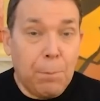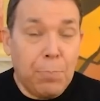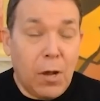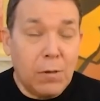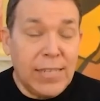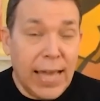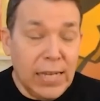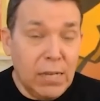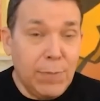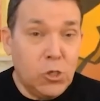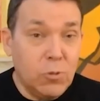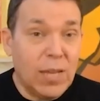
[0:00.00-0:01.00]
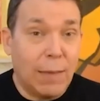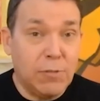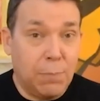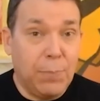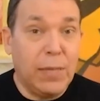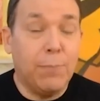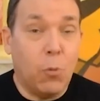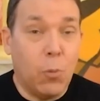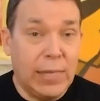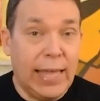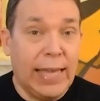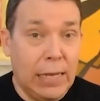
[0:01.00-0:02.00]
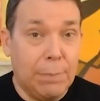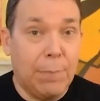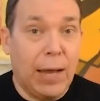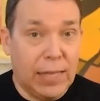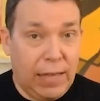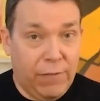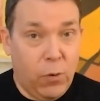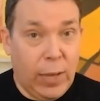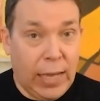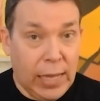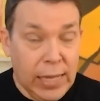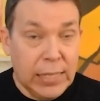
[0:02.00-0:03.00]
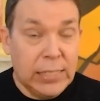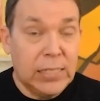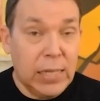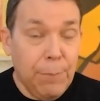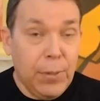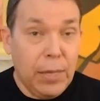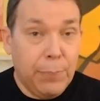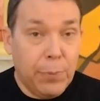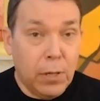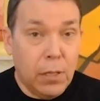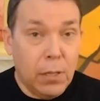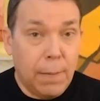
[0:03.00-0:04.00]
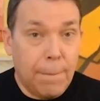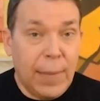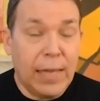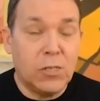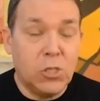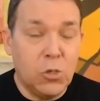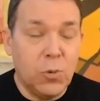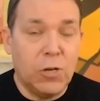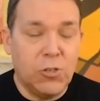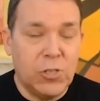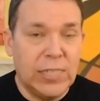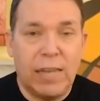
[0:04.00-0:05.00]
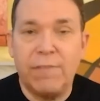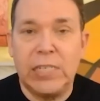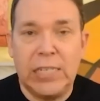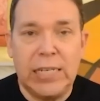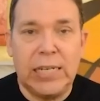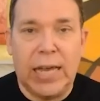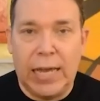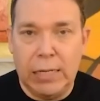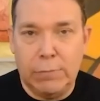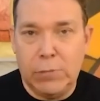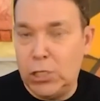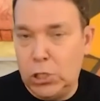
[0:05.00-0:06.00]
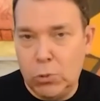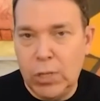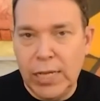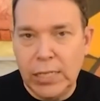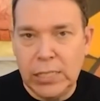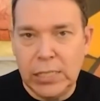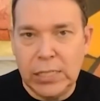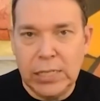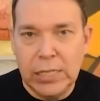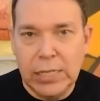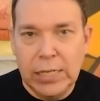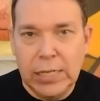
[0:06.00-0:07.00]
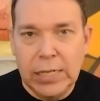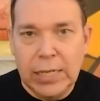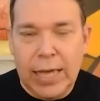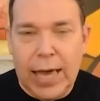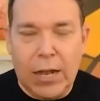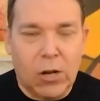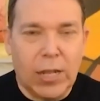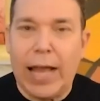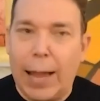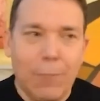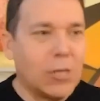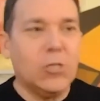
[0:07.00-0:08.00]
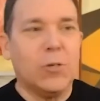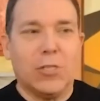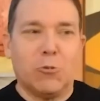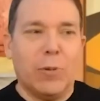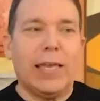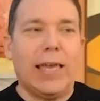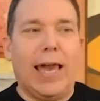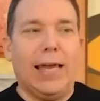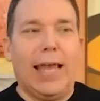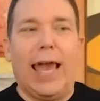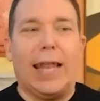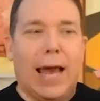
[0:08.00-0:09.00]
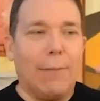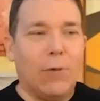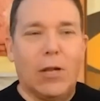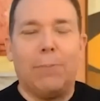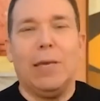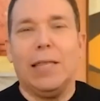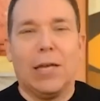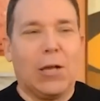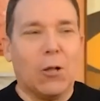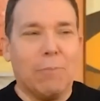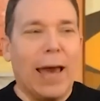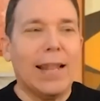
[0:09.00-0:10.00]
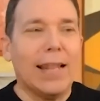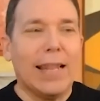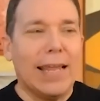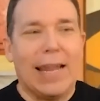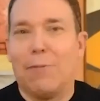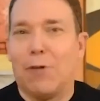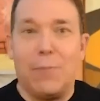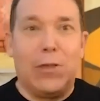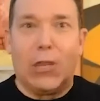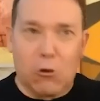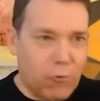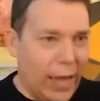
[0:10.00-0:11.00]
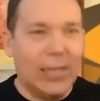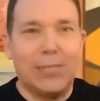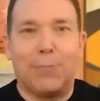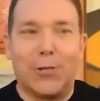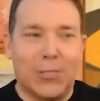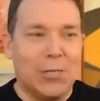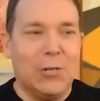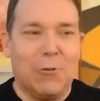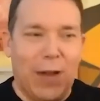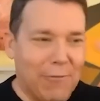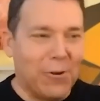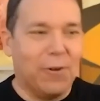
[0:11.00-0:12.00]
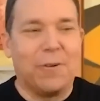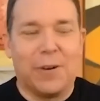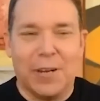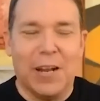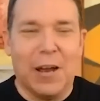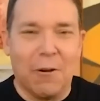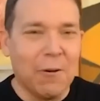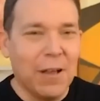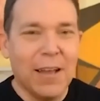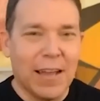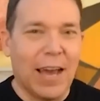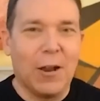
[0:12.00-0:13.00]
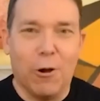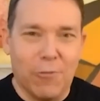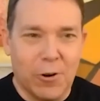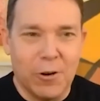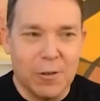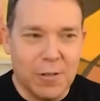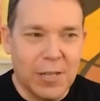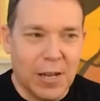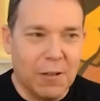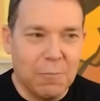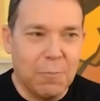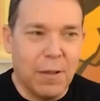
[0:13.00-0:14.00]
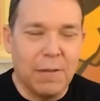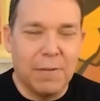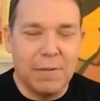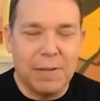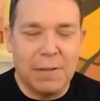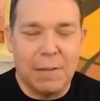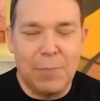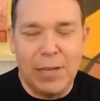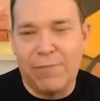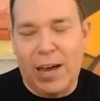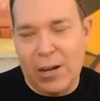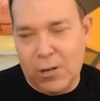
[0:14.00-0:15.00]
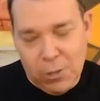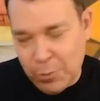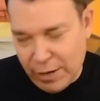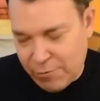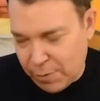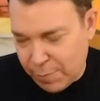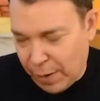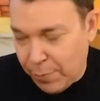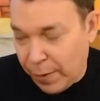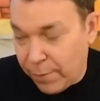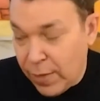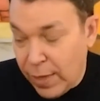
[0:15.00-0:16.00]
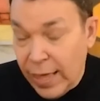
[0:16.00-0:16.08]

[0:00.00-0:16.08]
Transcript: now there tend to be two types of people when they get hit by a life quake. Some people make a 217 item to do list and are like, I'm going to do it this weekend, and I'm going to be the gold medal, and I'm going to be the greatest person who ever, you know, got over, you know, uh, being fired or whatever it might be.